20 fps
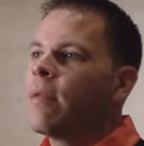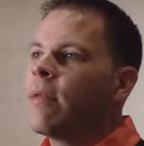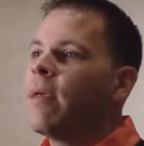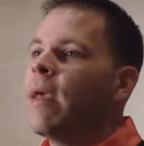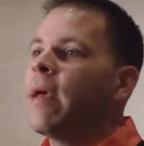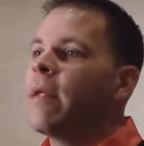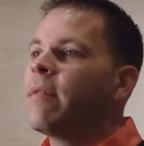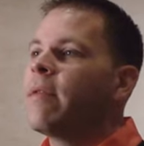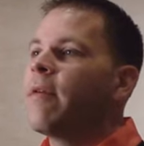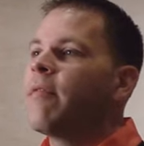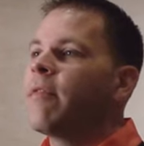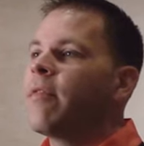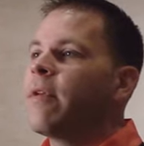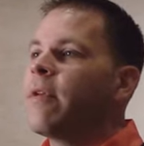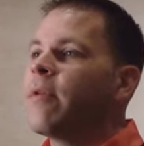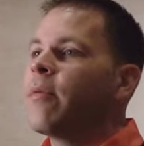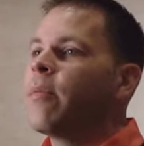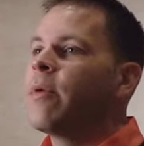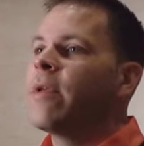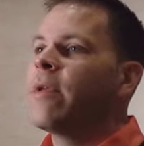Yeah,
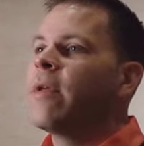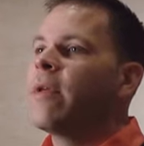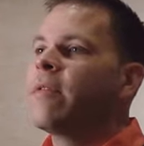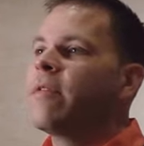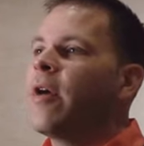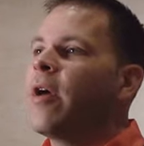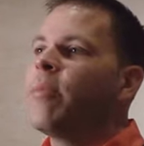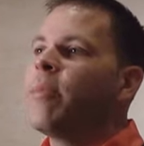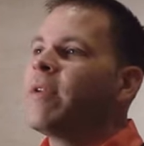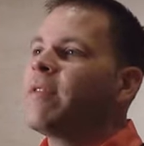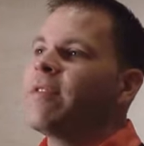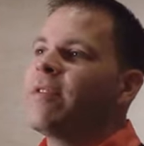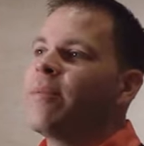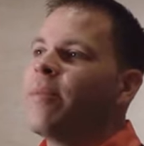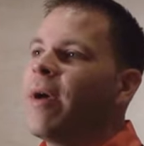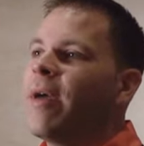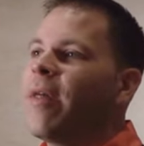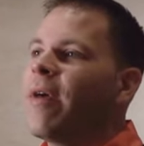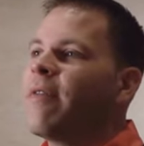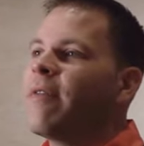definitely. There'd be a ton missing in
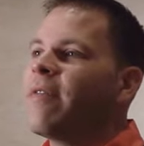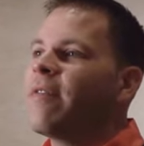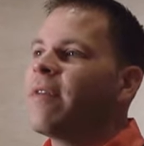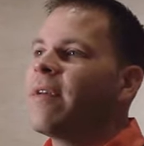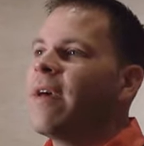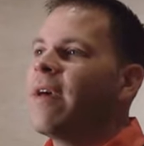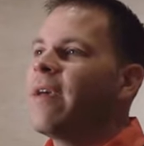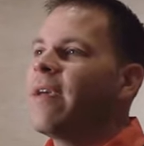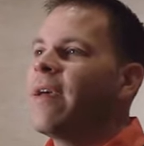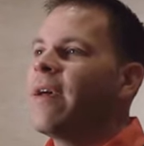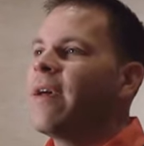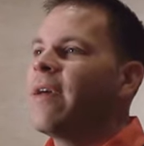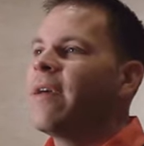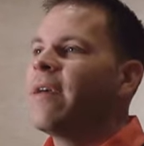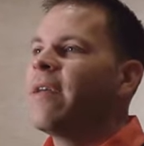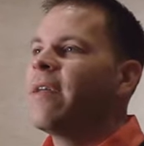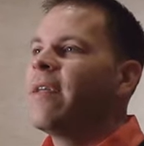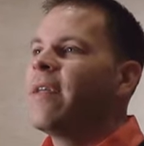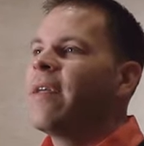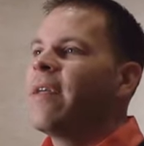my life.
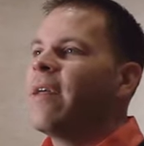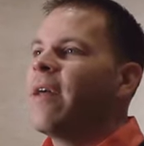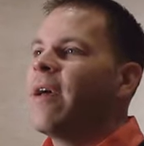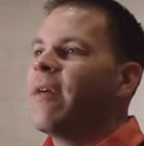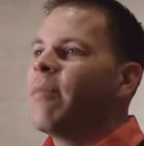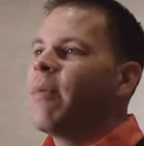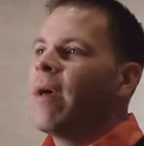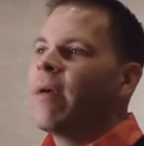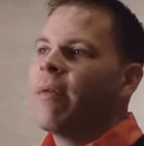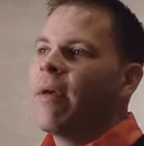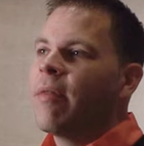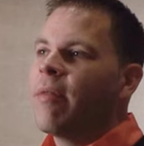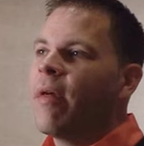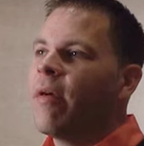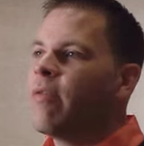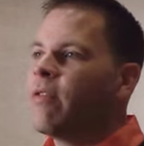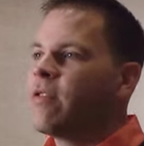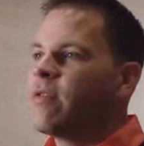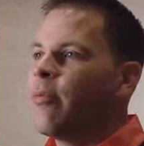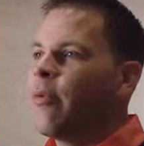I
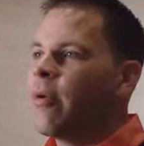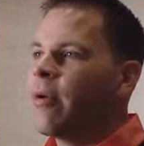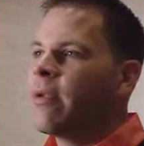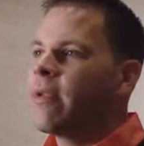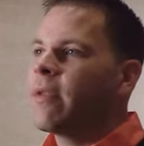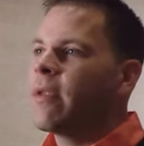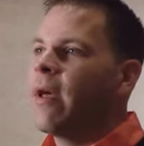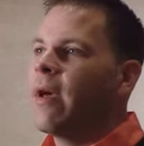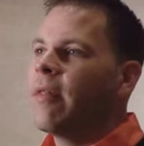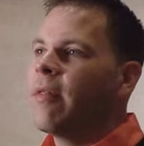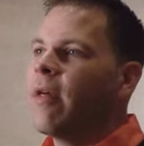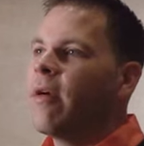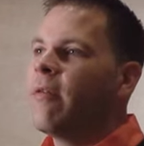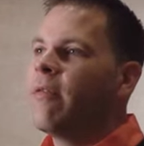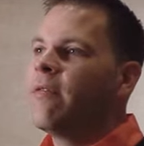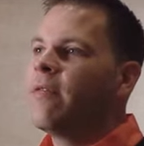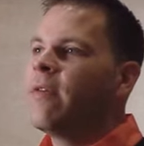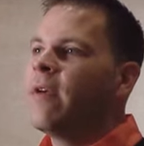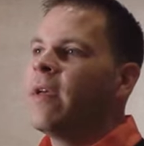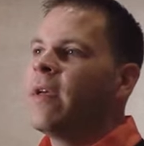love the sport. I
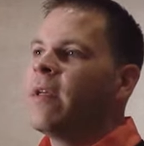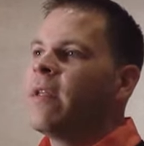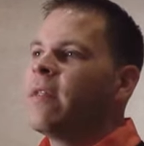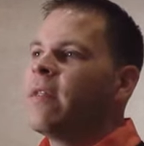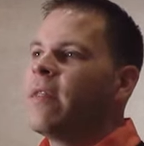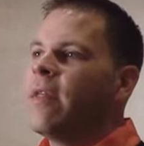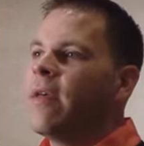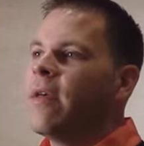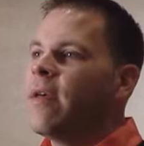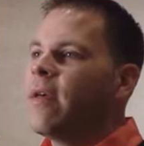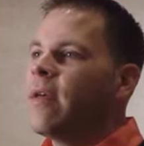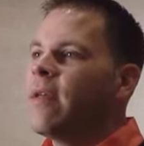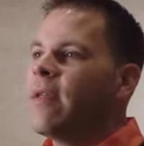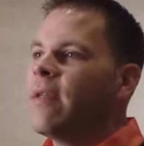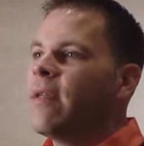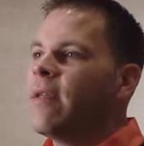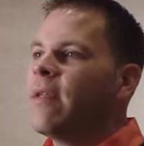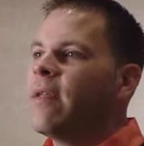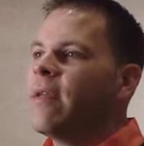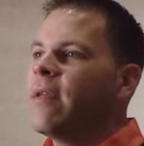love
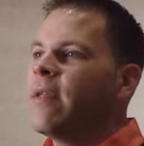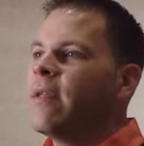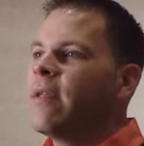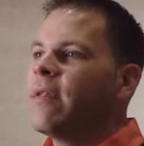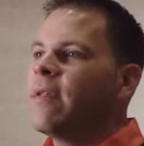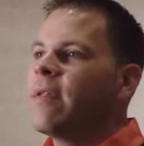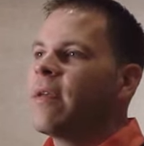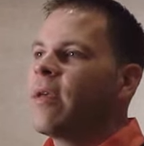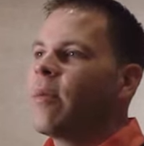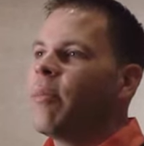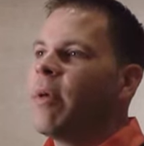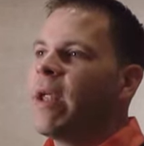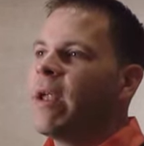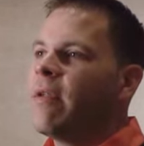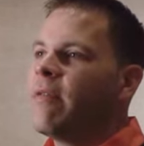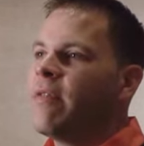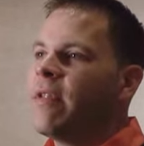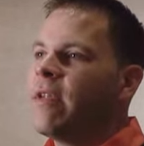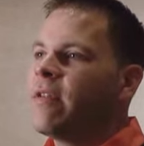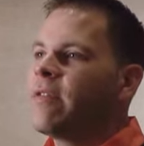the
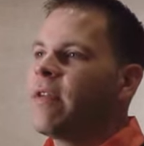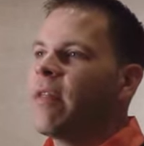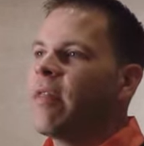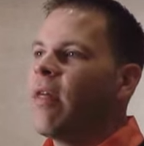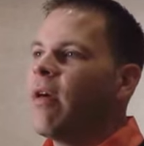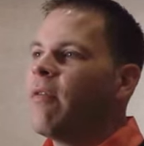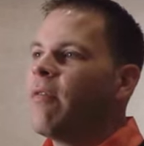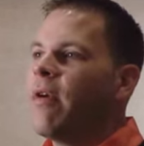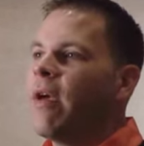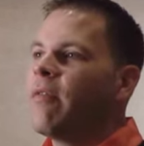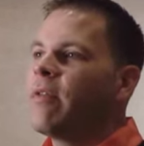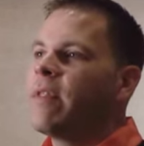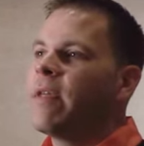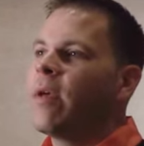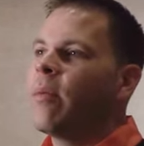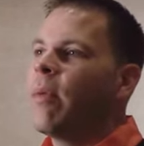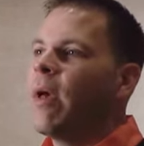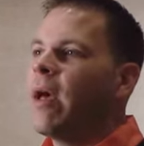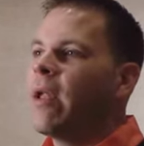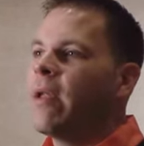competitiveness. I love
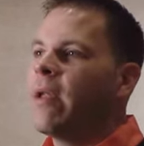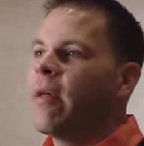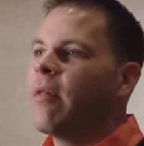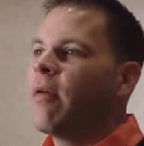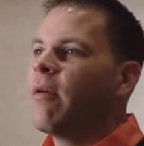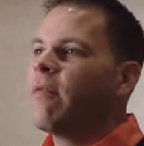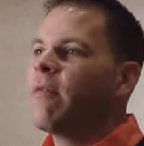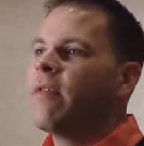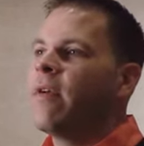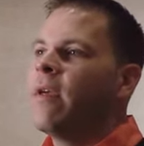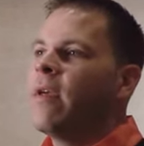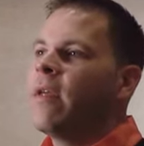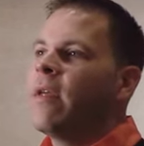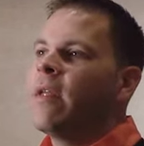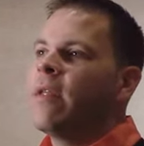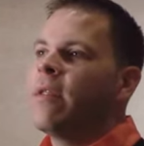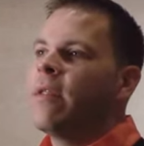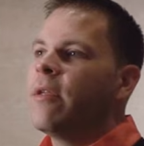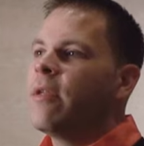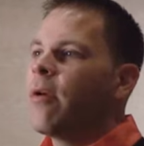everything about it. I
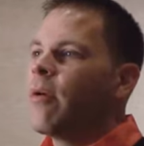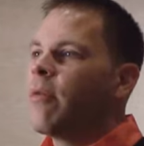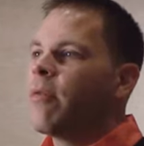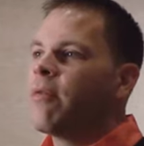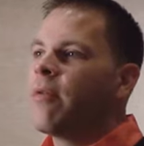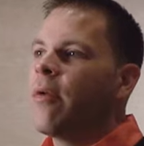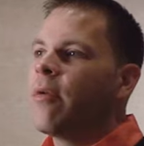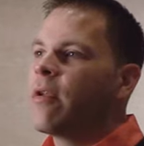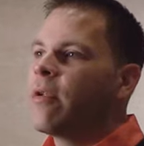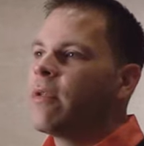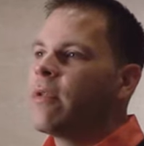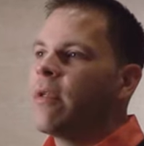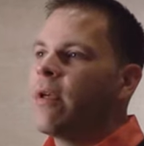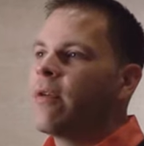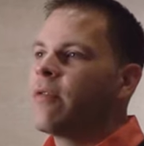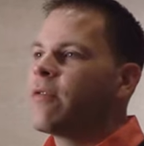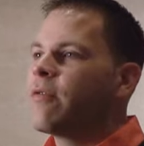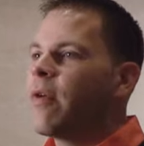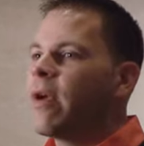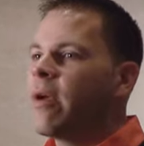love throwing
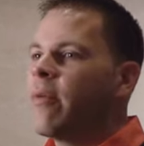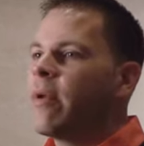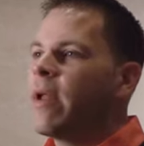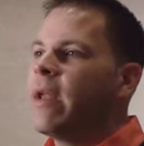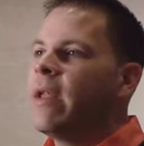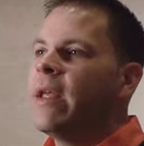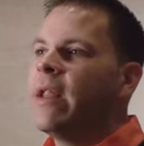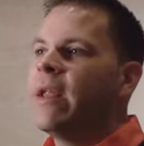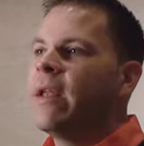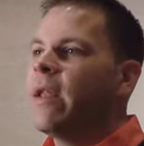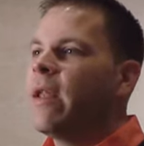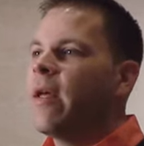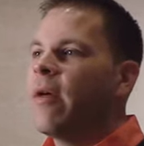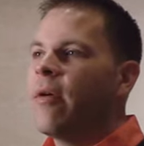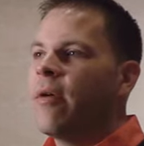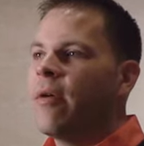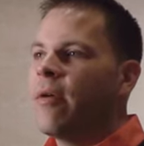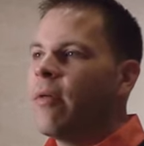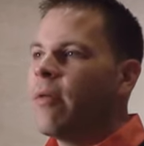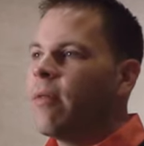a strike when I need it.
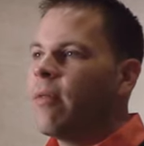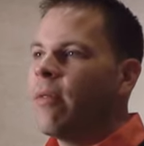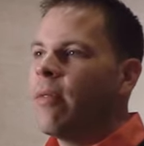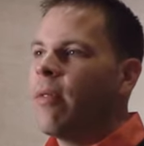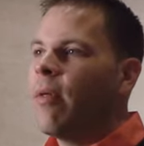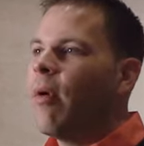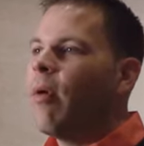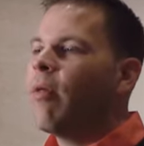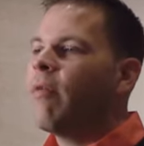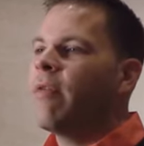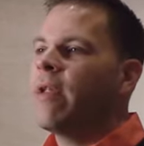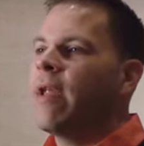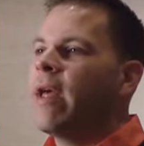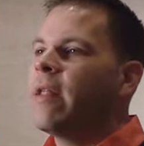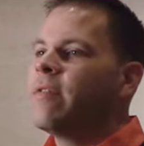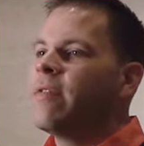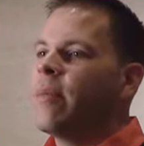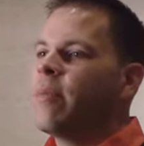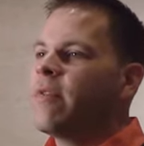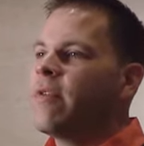All of it
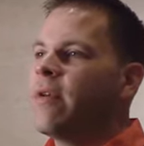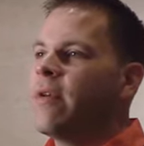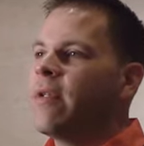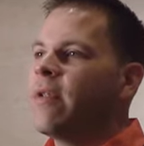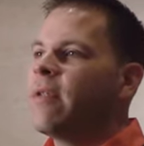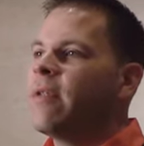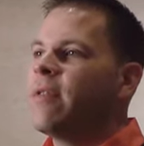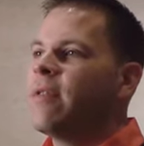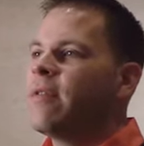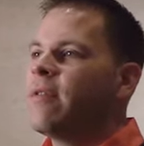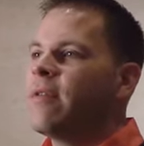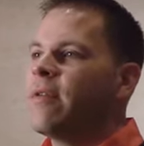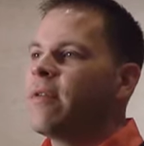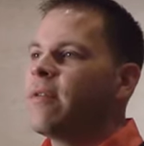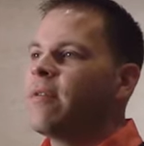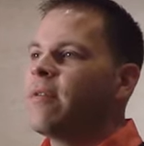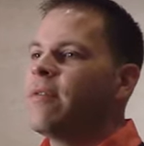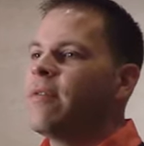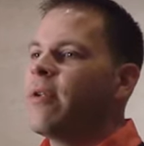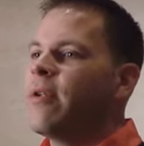adds up to
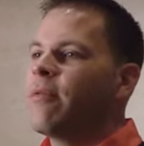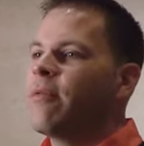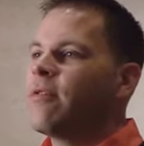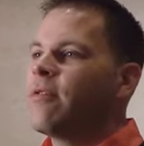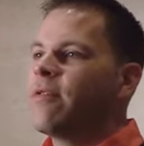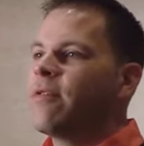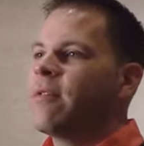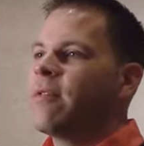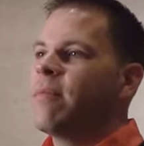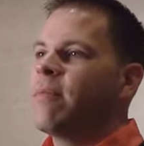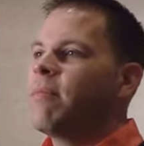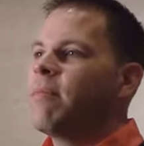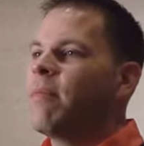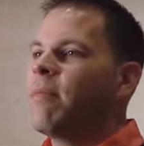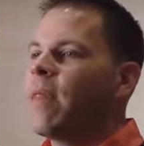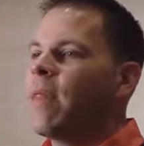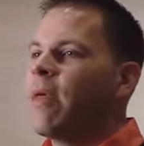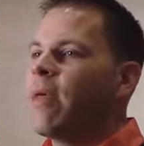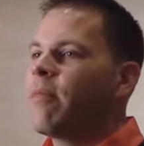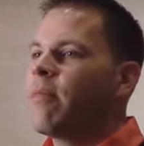just
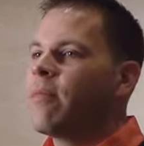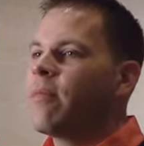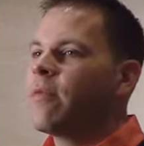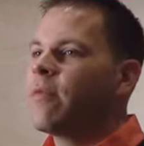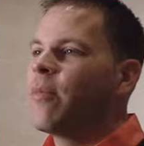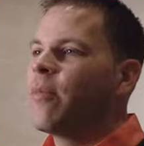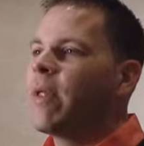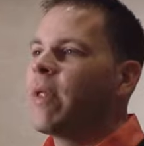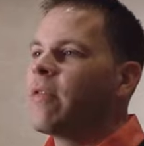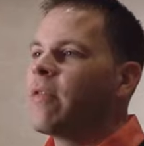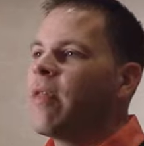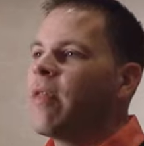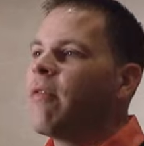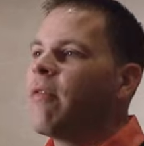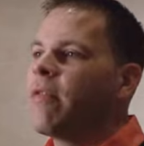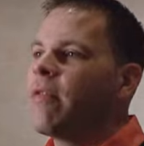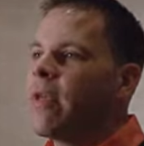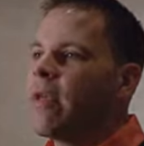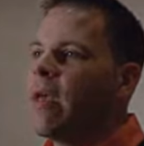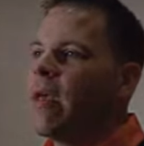tremendous
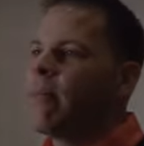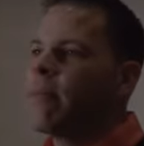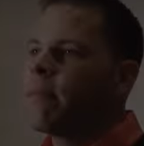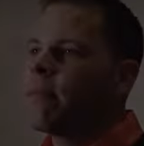love for the game.